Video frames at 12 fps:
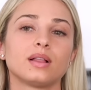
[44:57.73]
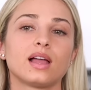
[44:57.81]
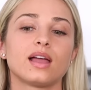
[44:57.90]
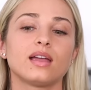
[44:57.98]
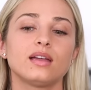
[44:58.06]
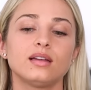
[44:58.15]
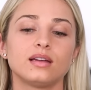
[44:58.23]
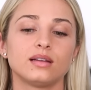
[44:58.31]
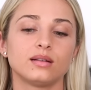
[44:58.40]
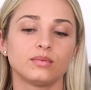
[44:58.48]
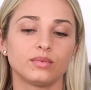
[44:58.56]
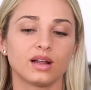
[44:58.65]
play,
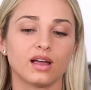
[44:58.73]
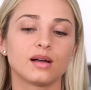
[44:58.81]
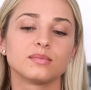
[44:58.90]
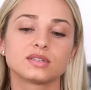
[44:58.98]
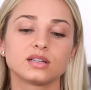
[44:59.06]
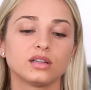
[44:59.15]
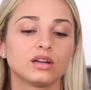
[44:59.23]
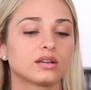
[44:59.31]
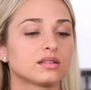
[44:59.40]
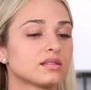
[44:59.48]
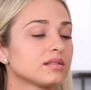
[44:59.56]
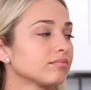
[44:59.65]
and when it comes to
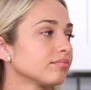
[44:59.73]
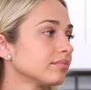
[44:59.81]
looks.